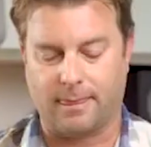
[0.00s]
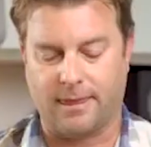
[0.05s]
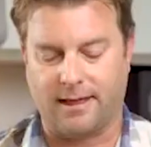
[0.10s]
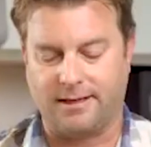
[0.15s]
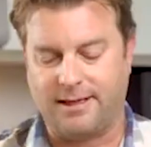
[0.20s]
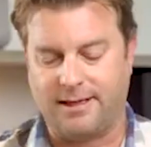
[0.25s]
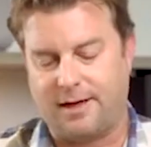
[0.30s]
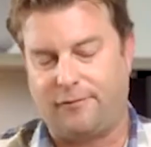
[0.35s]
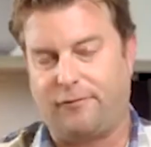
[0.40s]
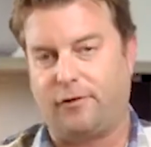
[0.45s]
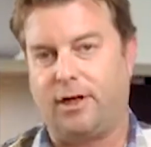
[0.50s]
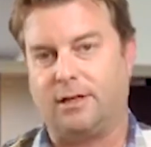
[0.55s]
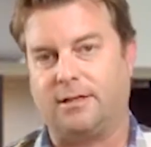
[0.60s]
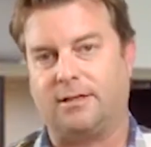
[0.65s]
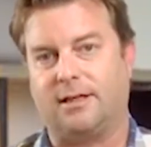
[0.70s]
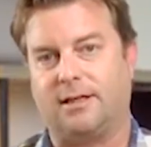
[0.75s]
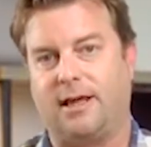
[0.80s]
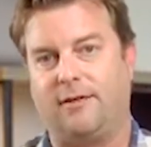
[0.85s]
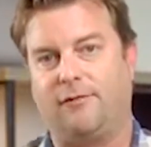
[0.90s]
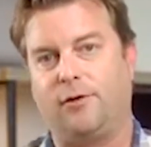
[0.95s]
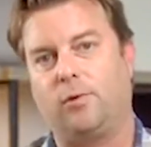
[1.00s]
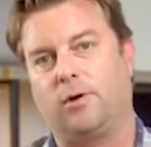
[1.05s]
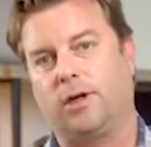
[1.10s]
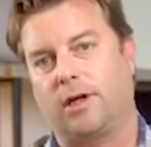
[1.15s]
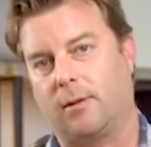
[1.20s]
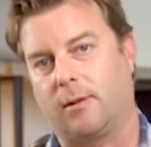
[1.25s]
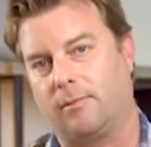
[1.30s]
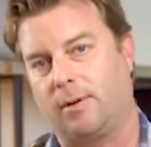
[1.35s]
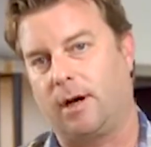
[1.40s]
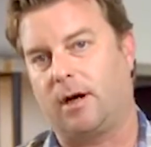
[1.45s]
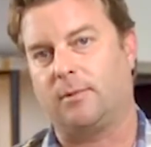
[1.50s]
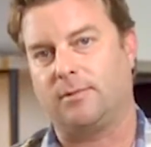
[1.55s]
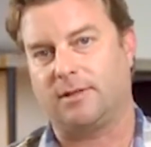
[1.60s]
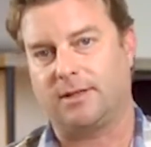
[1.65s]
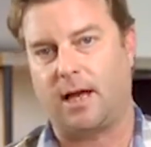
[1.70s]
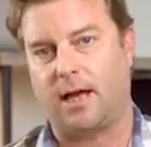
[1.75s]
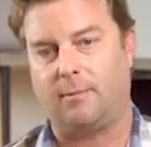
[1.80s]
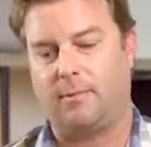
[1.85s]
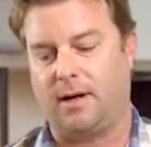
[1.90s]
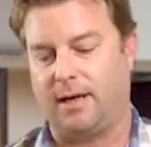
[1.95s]
The difference, if you were to compare them
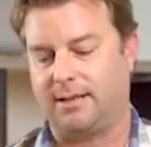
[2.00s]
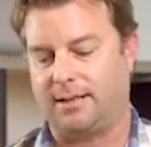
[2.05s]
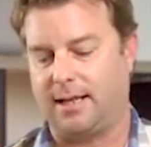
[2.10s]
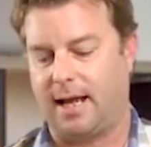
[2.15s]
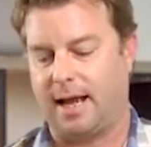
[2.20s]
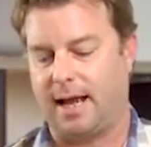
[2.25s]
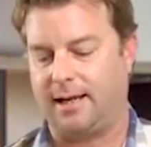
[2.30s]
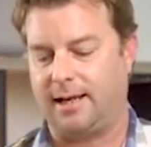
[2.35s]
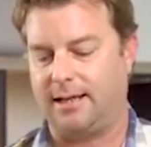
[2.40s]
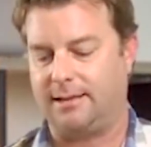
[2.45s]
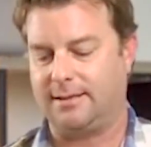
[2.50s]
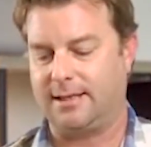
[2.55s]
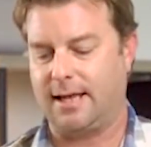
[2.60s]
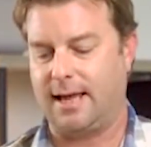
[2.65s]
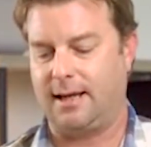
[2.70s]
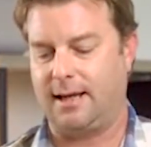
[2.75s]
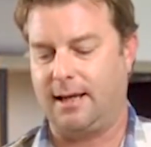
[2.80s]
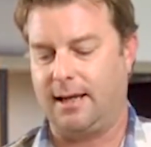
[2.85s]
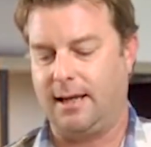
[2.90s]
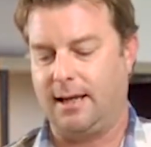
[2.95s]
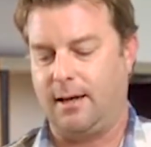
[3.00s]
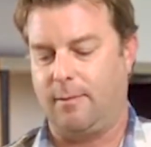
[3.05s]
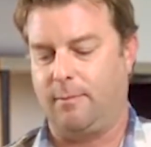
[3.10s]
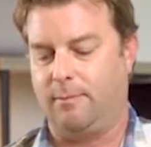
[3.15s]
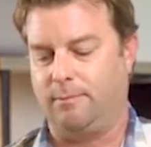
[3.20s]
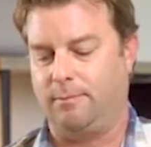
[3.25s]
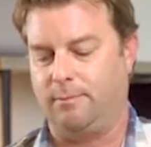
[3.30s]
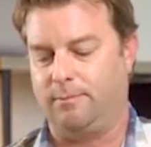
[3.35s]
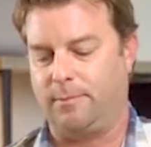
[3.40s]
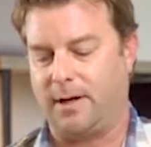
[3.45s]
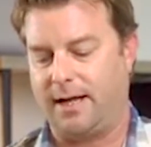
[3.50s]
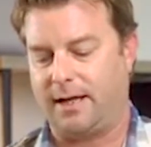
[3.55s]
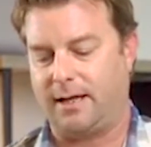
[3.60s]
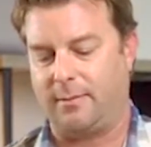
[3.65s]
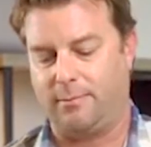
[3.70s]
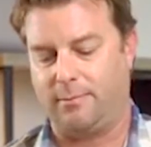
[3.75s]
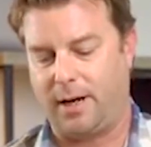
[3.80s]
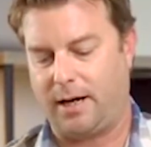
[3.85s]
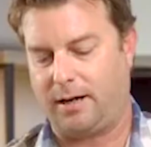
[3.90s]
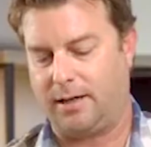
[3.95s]
side by side, is that by
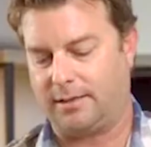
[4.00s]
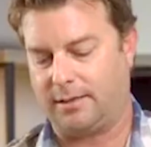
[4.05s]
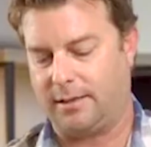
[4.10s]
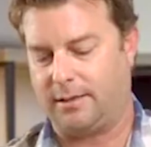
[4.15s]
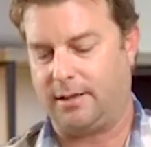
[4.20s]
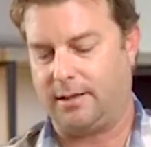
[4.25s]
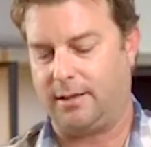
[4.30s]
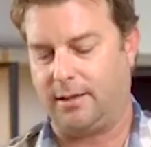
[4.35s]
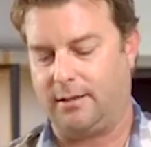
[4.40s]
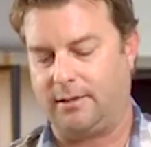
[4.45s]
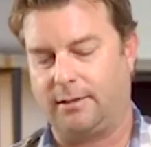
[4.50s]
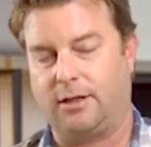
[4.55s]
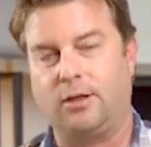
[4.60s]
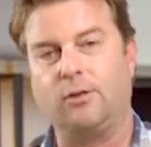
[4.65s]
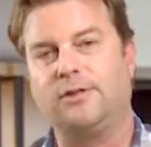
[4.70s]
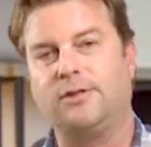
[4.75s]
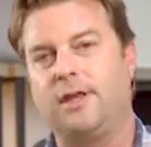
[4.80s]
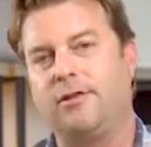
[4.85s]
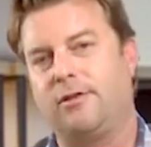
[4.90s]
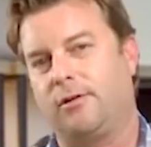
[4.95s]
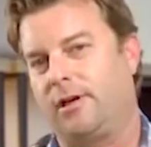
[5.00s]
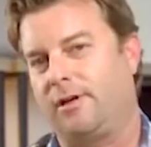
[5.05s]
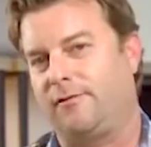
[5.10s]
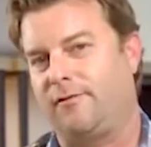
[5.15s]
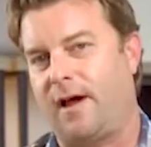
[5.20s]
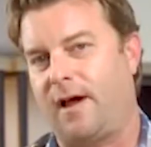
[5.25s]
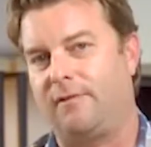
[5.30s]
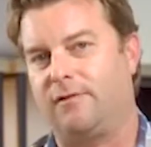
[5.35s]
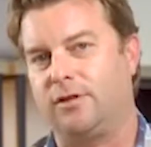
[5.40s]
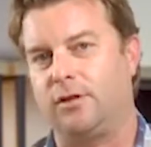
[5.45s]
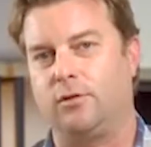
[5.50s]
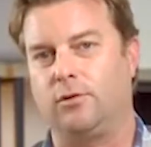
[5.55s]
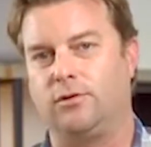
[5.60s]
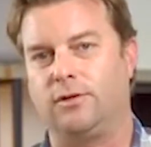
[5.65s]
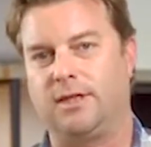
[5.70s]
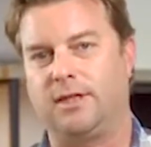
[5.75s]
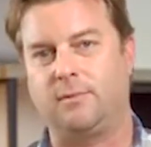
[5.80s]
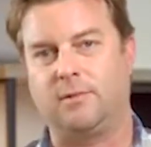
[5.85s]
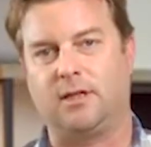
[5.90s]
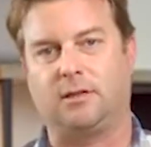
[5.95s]
comparison, the QC35-2
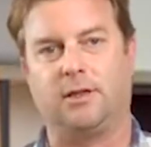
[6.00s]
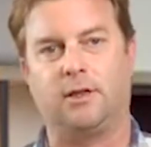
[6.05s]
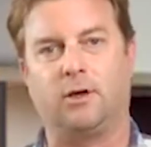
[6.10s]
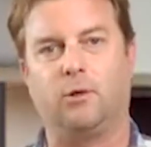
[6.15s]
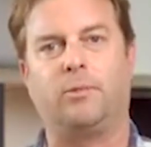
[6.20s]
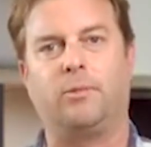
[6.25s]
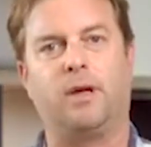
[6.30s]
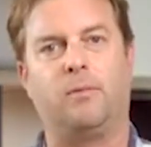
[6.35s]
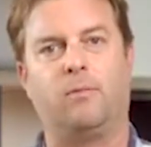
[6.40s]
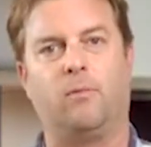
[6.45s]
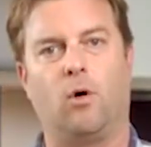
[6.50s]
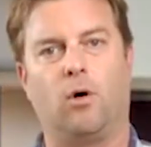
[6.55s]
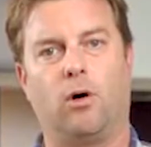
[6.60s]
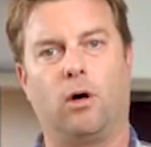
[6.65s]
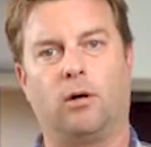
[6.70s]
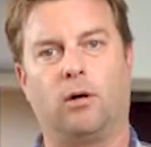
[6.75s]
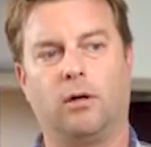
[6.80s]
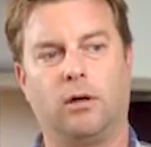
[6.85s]
seemed a little bit more